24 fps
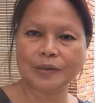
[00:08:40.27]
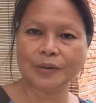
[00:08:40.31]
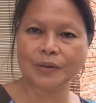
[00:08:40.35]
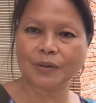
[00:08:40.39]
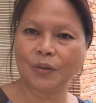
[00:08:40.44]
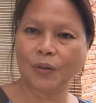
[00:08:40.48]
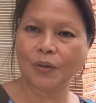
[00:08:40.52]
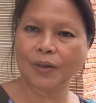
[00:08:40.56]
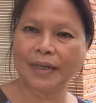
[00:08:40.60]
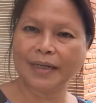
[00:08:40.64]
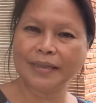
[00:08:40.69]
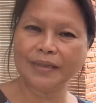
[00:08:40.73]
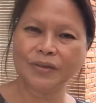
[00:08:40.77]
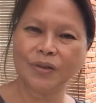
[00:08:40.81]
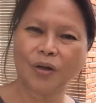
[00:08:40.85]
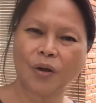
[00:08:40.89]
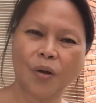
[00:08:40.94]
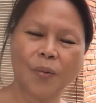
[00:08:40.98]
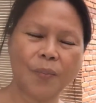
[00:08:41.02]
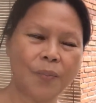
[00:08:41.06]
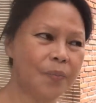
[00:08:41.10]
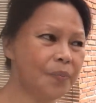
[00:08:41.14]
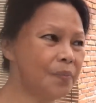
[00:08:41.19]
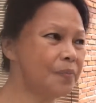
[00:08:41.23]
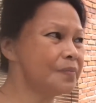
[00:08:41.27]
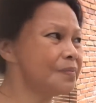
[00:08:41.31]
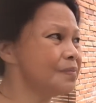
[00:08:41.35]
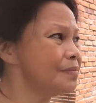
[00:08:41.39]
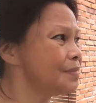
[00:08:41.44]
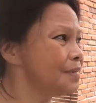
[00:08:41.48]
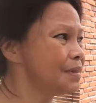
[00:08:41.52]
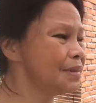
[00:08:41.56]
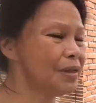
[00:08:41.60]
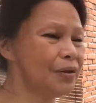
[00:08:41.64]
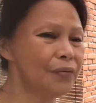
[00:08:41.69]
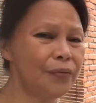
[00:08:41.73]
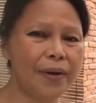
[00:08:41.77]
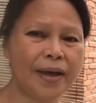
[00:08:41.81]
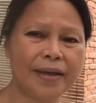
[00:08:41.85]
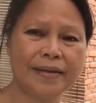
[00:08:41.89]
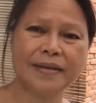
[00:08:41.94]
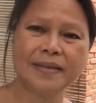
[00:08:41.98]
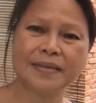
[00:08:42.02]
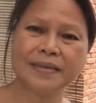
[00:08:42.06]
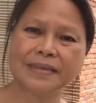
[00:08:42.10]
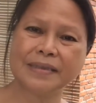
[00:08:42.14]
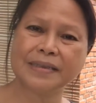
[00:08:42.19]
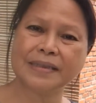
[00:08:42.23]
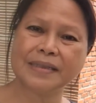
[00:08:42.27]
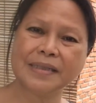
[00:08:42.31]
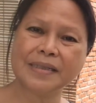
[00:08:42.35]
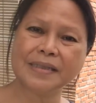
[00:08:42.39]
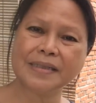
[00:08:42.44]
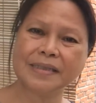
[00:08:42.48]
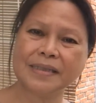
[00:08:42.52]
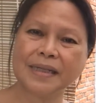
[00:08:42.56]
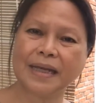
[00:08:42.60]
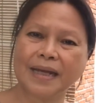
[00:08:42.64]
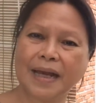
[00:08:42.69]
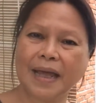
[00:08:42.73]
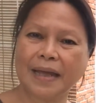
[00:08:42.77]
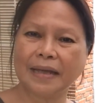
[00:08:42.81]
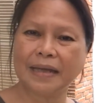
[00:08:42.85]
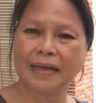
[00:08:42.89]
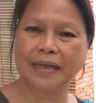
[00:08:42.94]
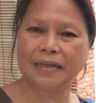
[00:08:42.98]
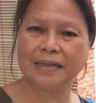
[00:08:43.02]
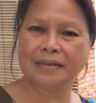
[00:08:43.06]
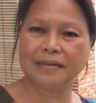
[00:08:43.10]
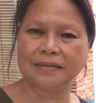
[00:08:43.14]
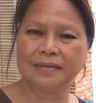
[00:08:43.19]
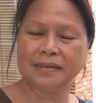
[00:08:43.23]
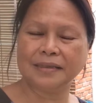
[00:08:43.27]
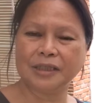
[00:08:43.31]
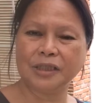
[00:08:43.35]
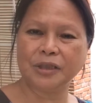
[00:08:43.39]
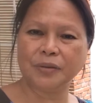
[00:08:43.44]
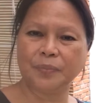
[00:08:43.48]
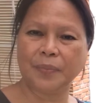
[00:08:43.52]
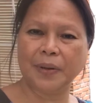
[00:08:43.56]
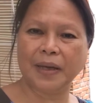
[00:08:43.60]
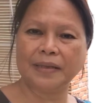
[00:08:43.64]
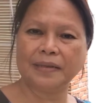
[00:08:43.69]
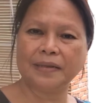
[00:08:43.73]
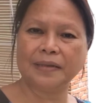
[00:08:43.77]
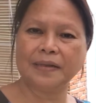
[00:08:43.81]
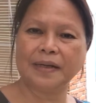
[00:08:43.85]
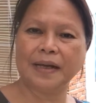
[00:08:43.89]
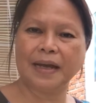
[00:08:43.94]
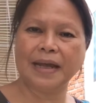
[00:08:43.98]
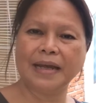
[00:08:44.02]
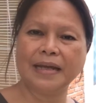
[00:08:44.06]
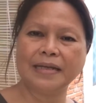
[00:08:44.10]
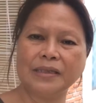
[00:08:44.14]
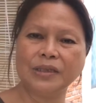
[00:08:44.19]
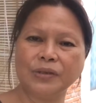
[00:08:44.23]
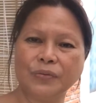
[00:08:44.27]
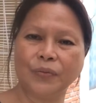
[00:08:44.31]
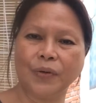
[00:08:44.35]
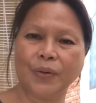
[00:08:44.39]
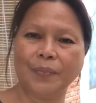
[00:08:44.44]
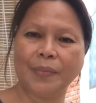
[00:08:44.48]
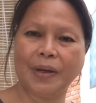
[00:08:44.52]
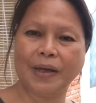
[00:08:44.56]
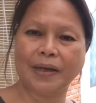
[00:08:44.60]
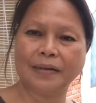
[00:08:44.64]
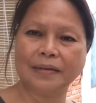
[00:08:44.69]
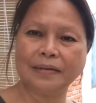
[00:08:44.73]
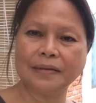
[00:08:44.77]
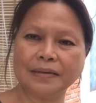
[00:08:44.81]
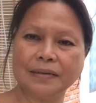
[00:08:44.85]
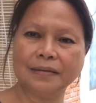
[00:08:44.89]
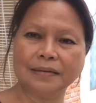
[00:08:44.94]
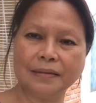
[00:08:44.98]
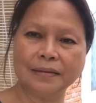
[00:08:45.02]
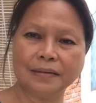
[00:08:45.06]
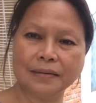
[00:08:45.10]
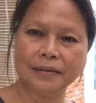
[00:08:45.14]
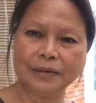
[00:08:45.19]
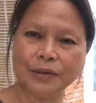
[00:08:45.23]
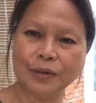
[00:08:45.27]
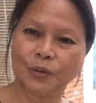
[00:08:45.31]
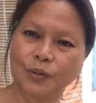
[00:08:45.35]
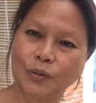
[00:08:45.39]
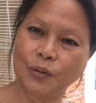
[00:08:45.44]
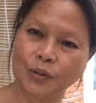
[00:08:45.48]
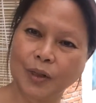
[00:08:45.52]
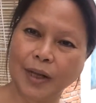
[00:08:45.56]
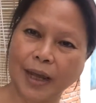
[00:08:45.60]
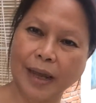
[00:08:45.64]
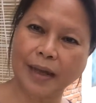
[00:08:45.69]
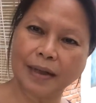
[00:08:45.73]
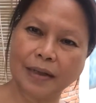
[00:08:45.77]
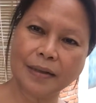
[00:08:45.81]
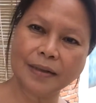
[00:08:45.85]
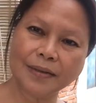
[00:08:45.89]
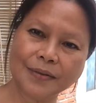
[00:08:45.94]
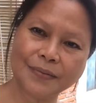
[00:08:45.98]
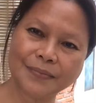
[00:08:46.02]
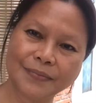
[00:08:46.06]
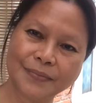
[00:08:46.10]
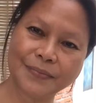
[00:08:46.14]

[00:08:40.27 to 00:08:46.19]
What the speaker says: So let's hope the weather turns and I can spend the day swimming today.